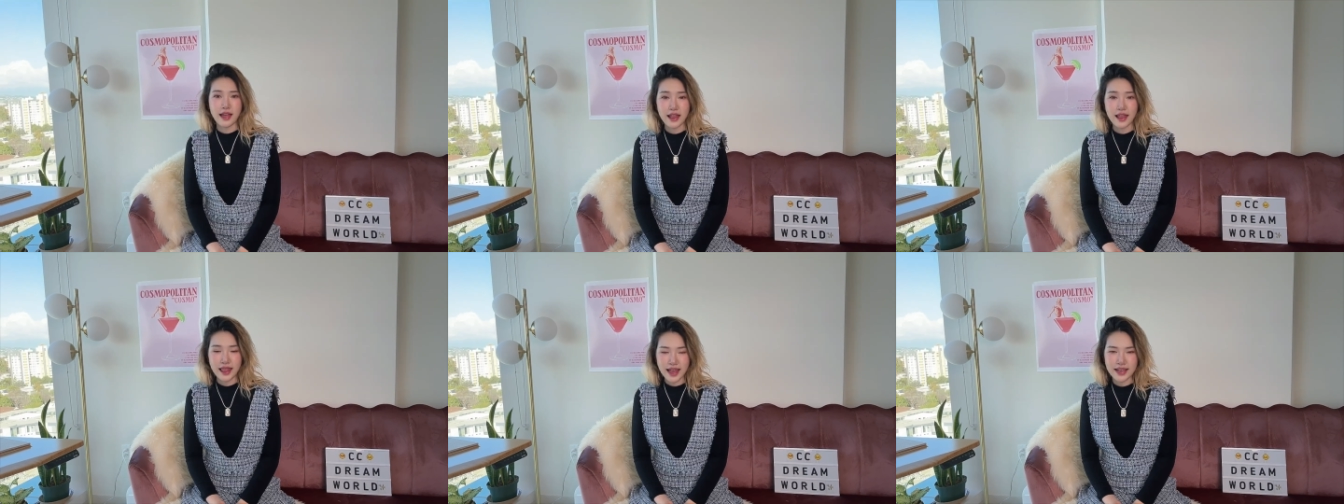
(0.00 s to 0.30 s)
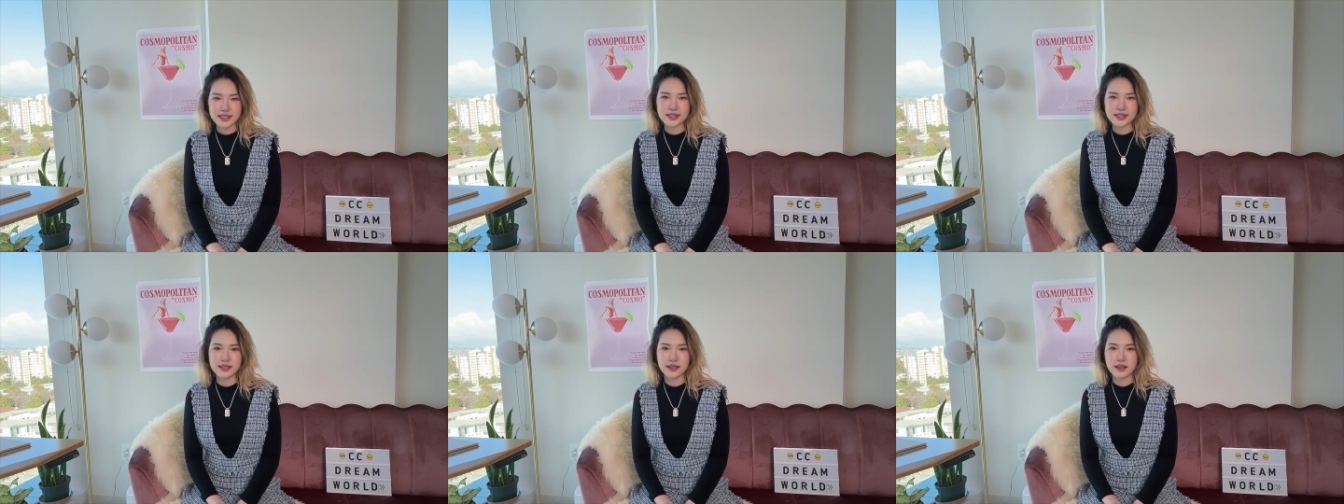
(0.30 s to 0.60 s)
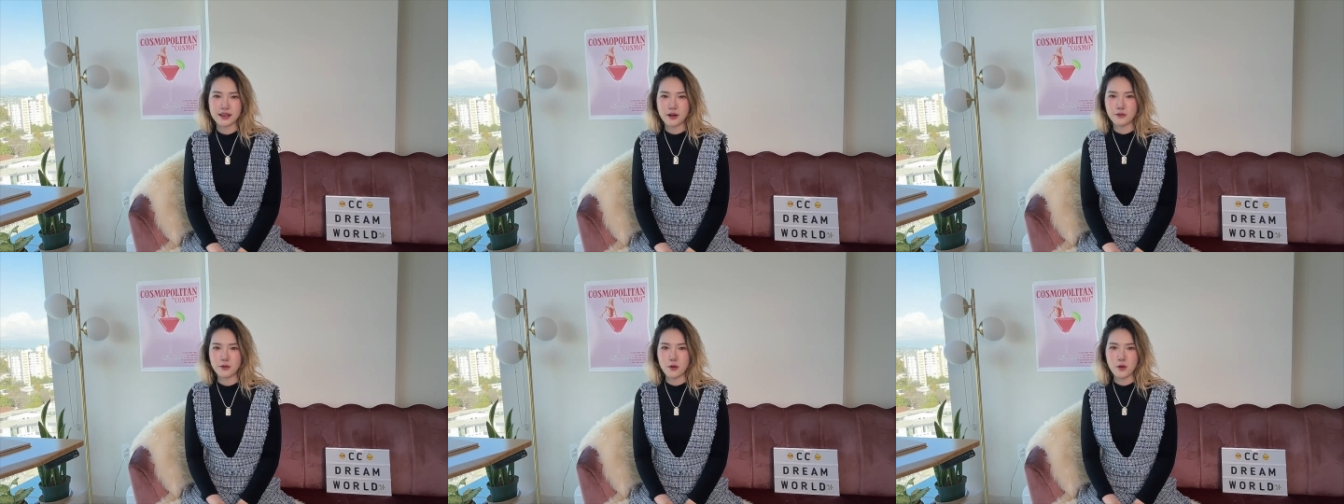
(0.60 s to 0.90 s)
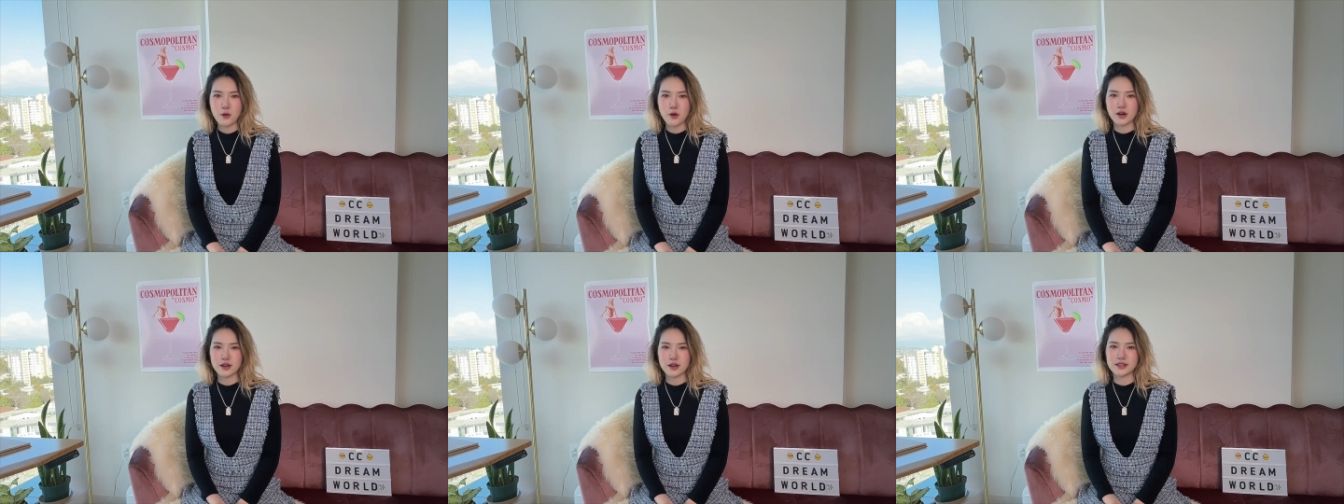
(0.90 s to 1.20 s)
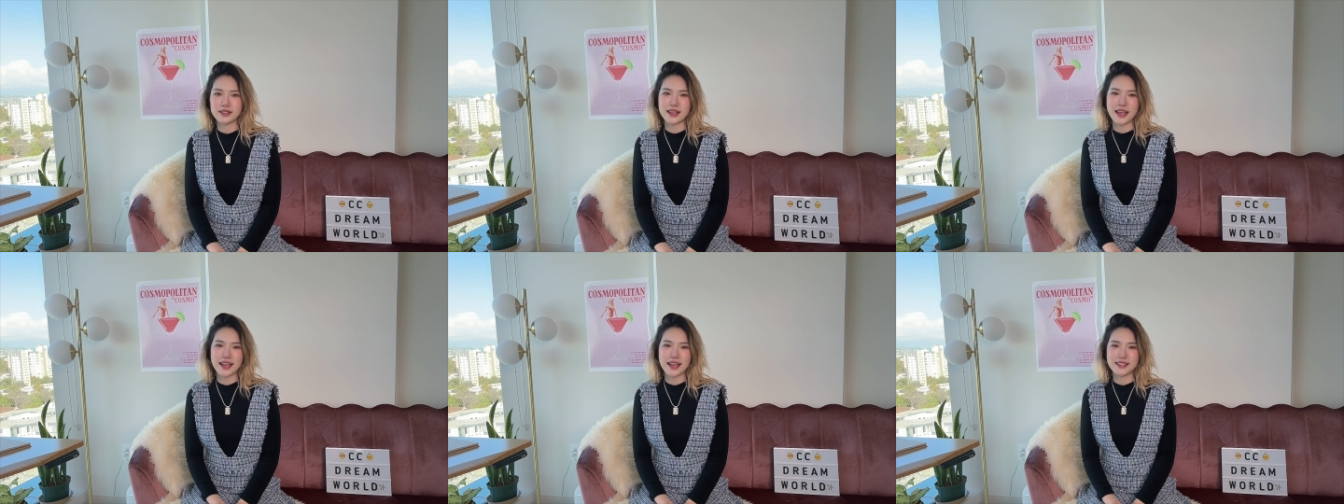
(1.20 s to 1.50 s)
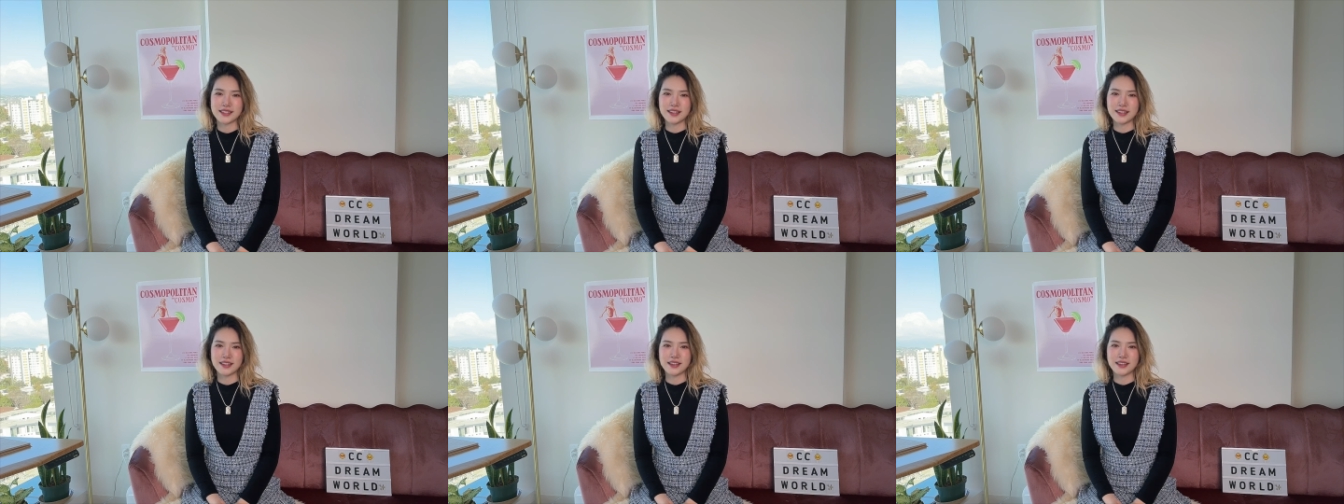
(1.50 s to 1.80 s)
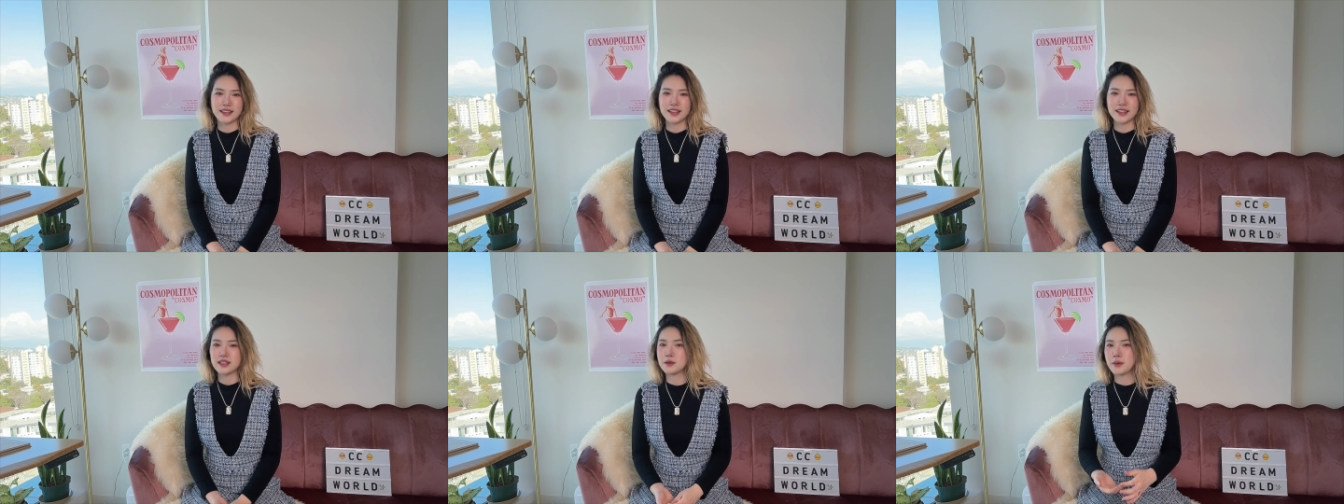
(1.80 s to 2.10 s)
lastly, of course, as
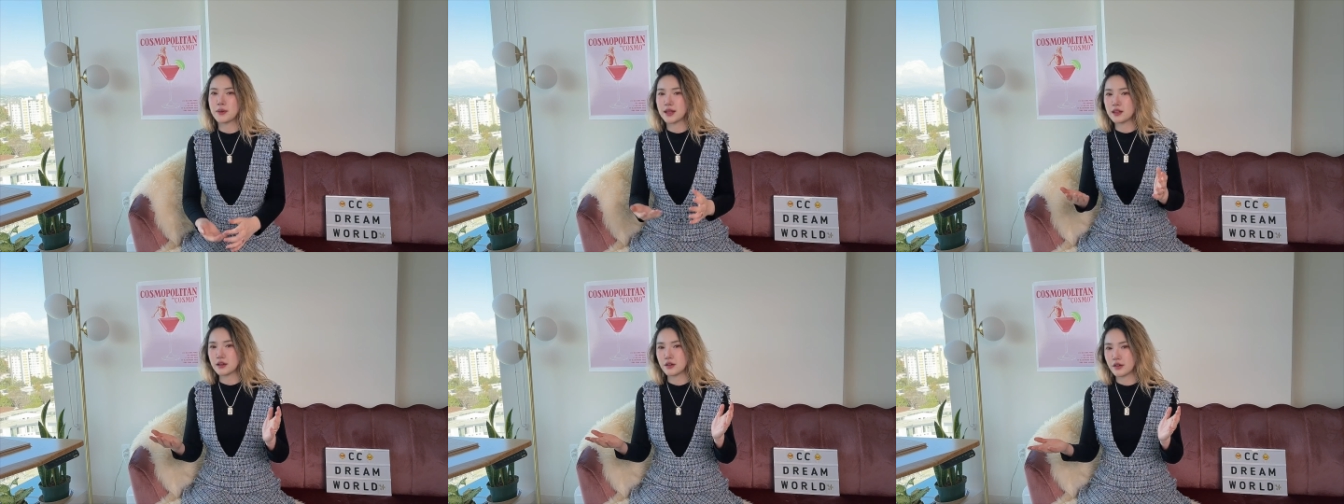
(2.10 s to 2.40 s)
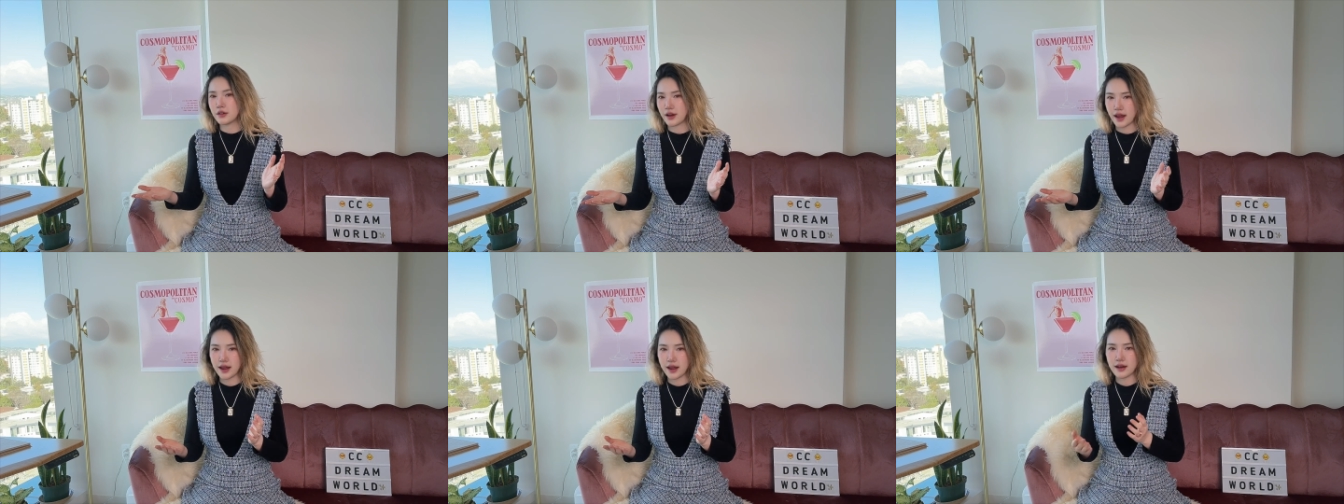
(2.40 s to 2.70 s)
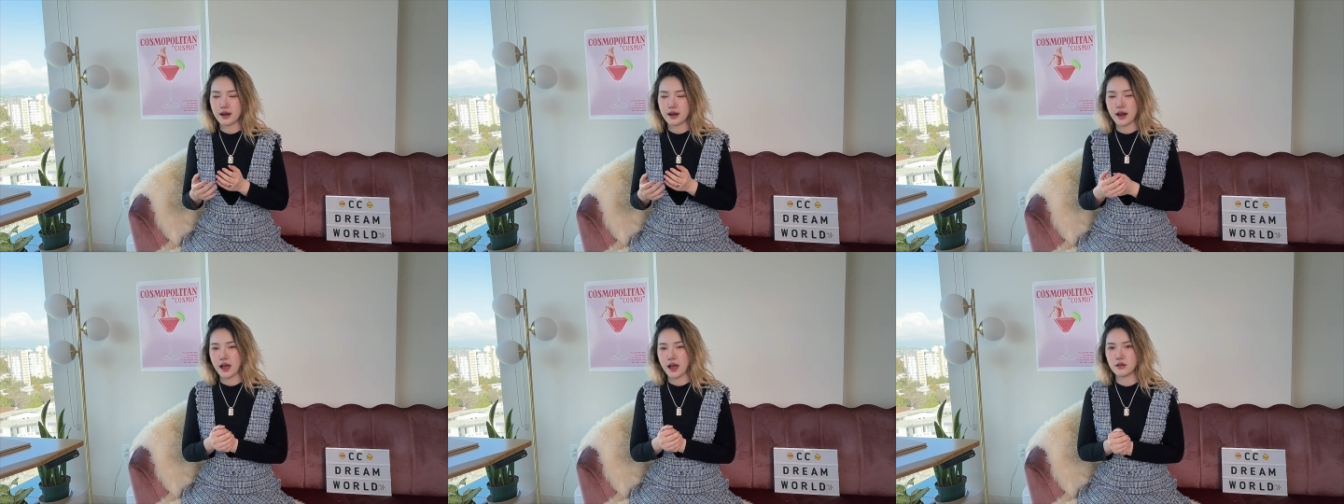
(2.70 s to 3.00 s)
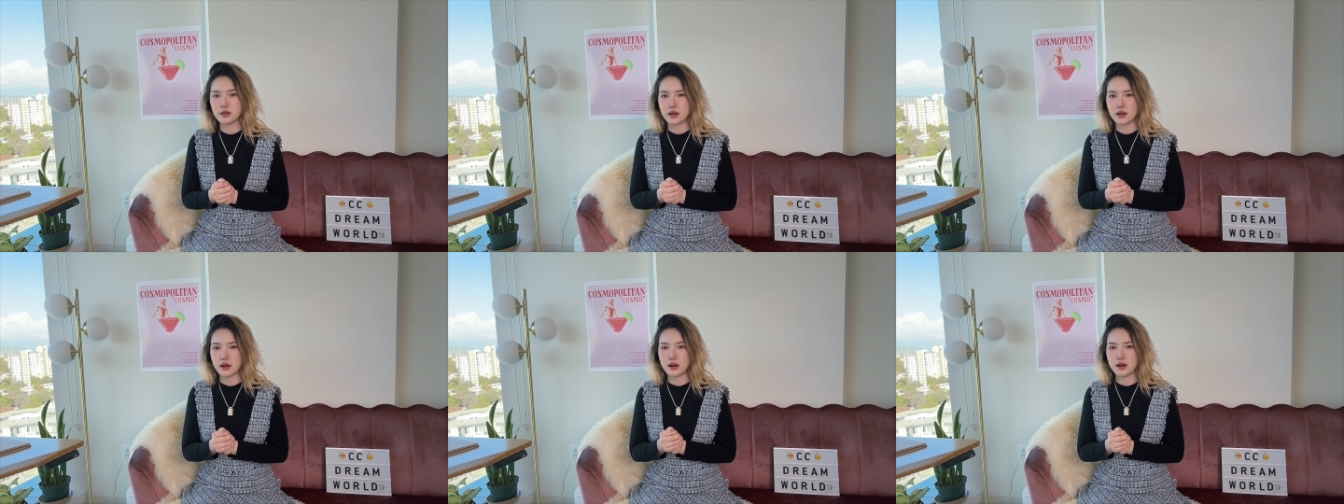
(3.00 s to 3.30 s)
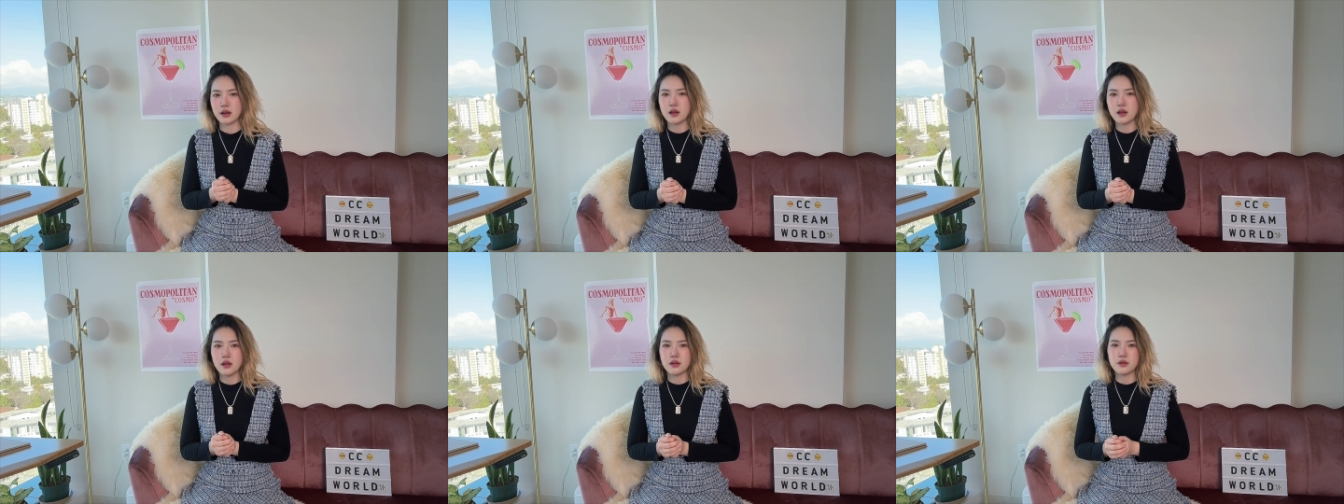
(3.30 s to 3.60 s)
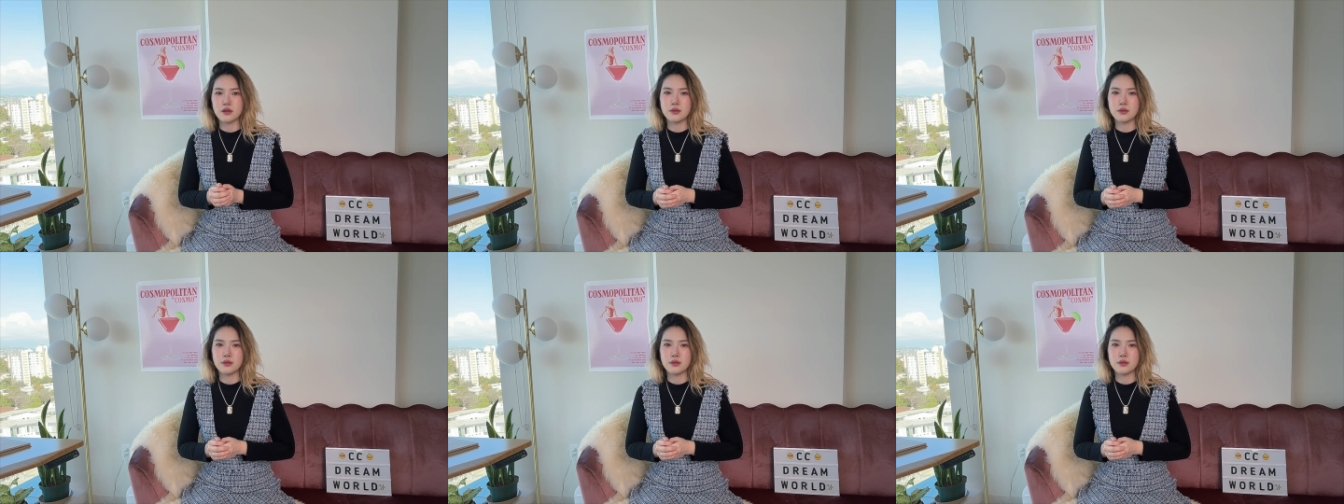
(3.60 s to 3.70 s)
an independent creator out there,